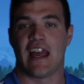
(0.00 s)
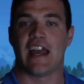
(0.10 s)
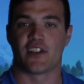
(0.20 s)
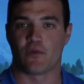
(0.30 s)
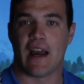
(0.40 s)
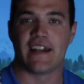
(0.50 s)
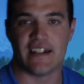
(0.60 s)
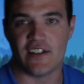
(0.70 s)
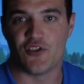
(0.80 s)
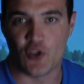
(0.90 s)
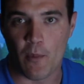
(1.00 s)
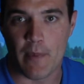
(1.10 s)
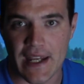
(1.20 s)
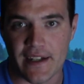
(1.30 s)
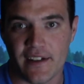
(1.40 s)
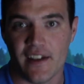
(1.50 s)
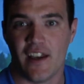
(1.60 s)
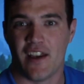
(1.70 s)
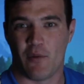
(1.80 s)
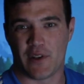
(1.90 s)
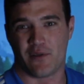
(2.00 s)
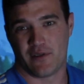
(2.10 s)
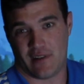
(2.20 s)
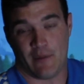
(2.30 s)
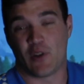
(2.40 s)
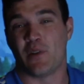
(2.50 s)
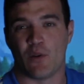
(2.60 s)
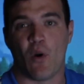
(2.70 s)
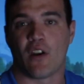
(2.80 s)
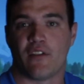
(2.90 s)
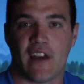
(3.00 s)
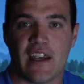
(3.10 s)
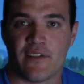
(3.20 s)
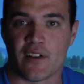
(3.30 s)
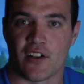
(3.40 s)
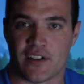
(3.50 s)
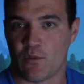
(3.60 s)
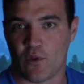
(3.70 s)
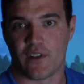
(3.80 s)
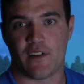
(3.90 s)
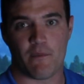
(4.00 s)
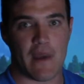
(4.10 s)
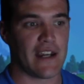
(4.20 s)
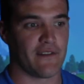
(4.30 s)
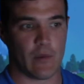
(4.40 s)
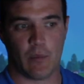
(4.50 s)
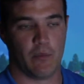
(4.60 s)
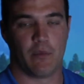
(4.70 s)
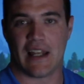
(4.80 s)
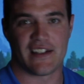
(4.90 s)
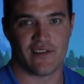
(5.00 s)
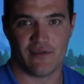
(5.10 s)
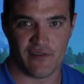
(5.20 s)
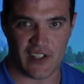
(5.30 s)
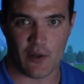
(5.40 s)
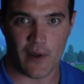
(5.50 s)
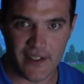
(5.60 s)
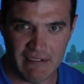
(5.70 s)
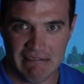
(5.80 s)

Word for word: hence why I didn't jump in, which was, I'm doing you all a favour because it wouldn't have made for pleasant viewing.